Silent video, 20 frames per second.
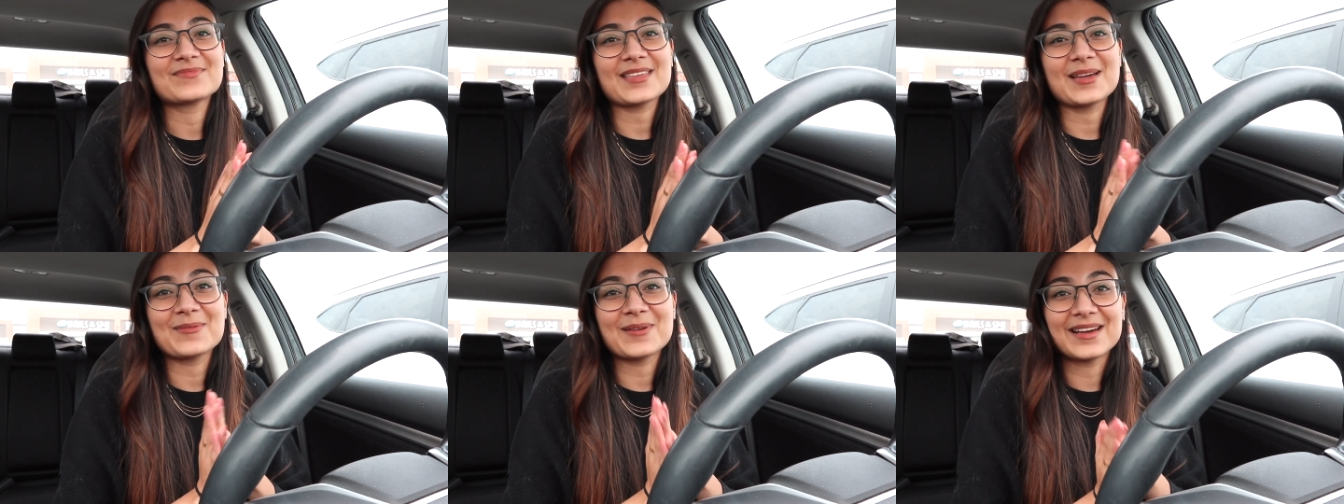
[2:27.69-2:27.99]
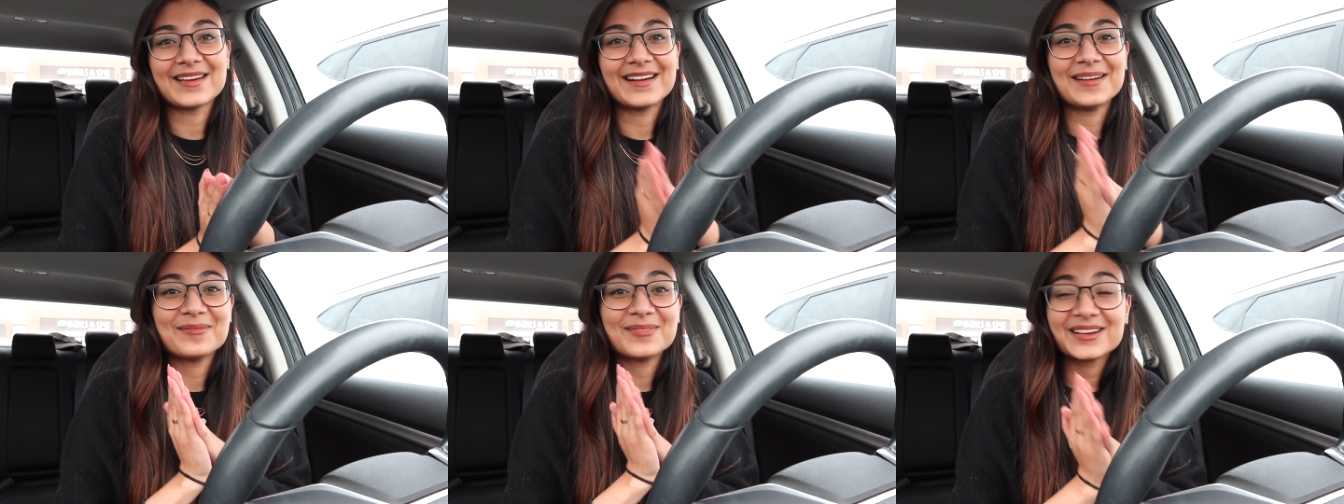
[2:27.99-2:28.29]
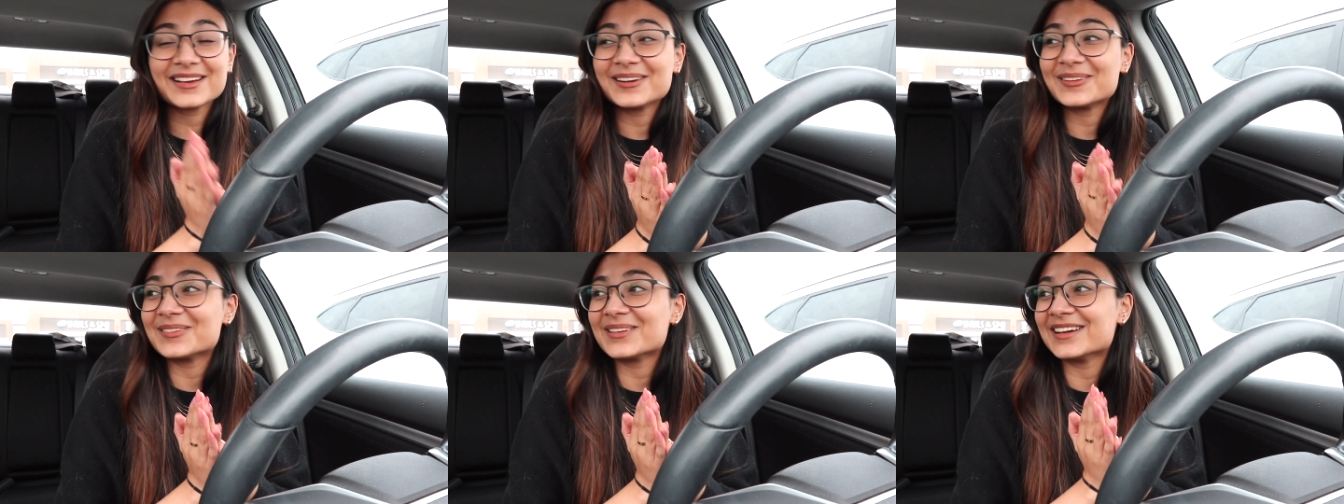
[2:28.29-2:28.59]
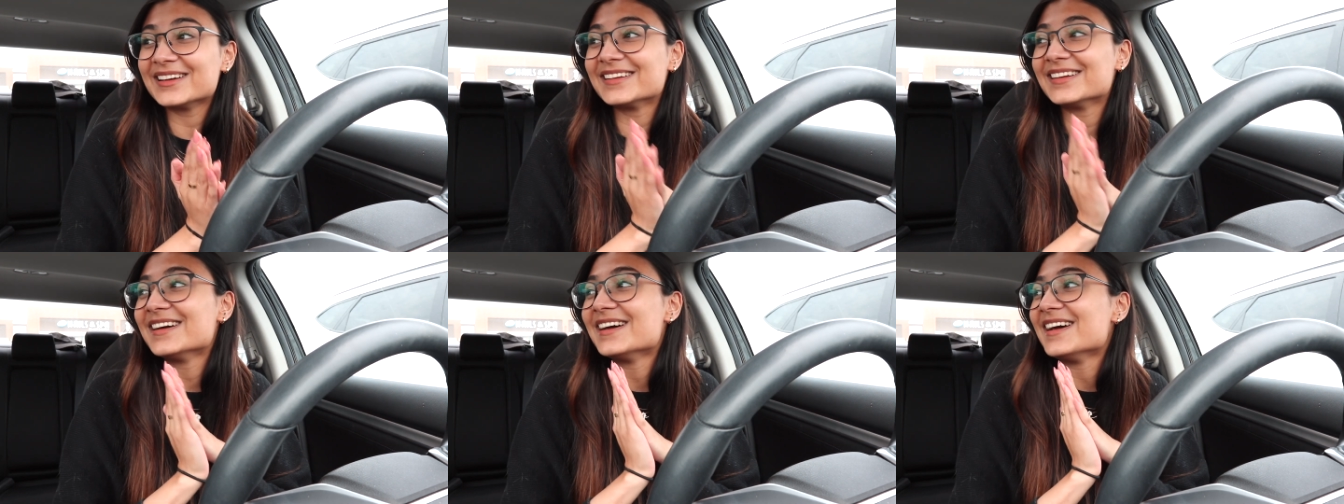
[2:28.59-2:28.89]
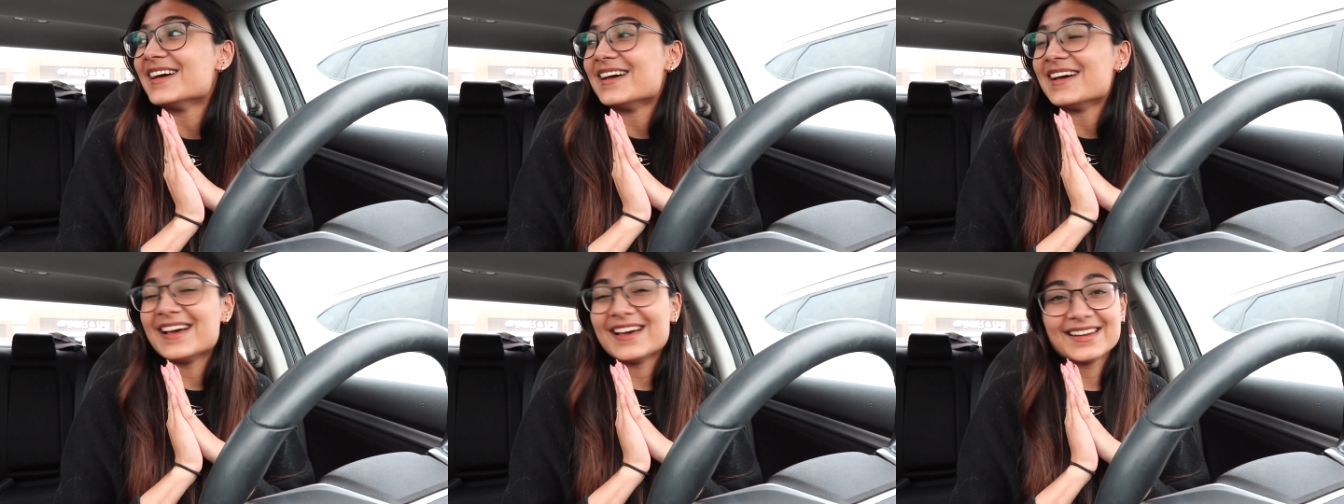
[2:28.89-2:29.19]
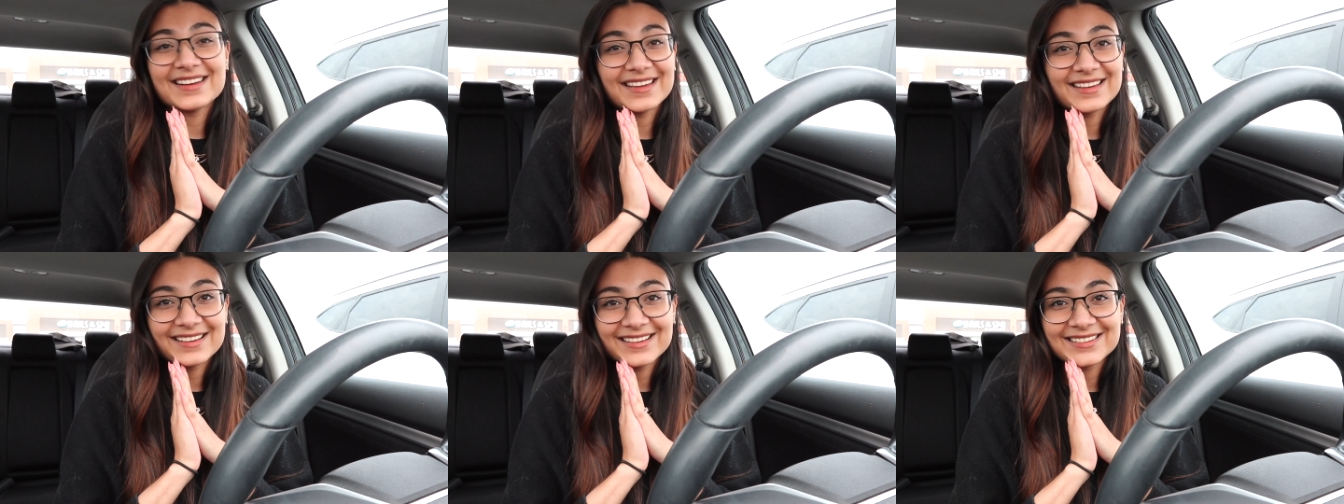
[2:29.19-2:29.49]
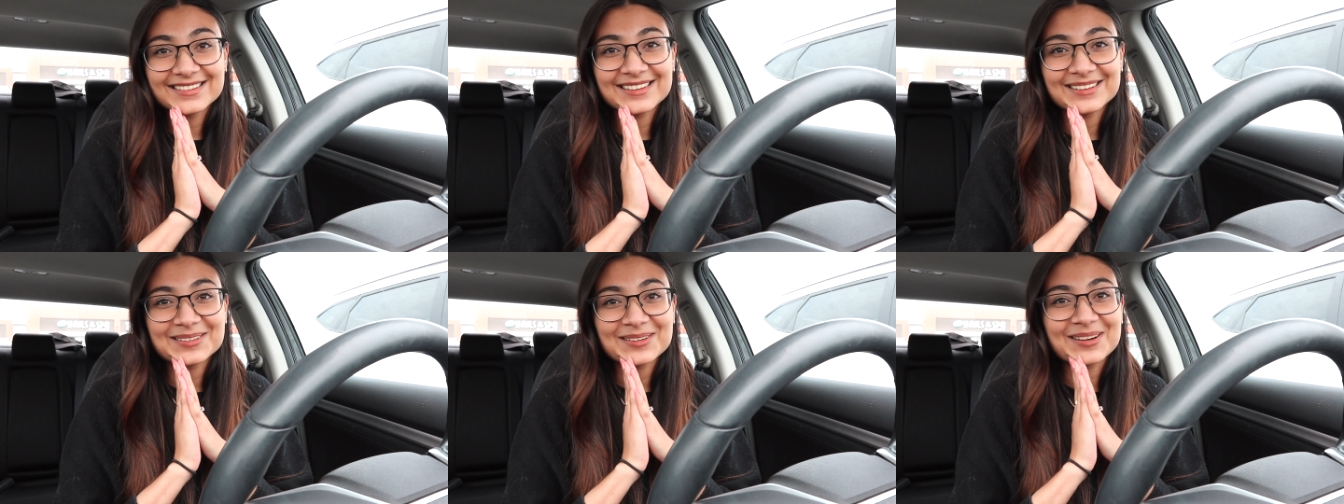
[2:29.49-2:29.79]
okay I'm gonna go in and I
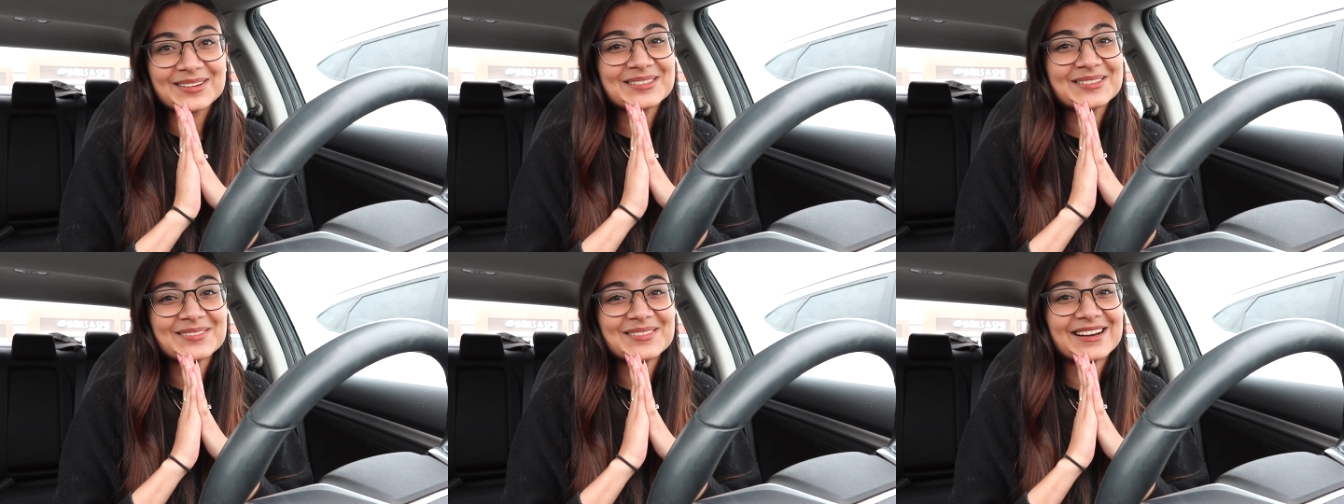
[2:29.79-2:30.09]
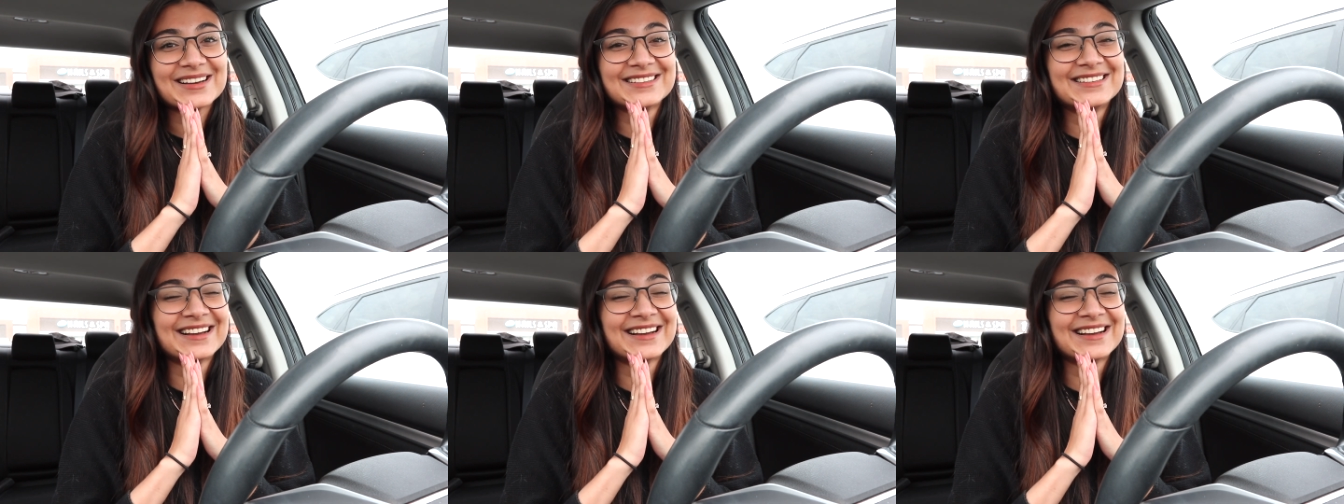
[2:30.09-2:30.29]
guess I'll talk to you guys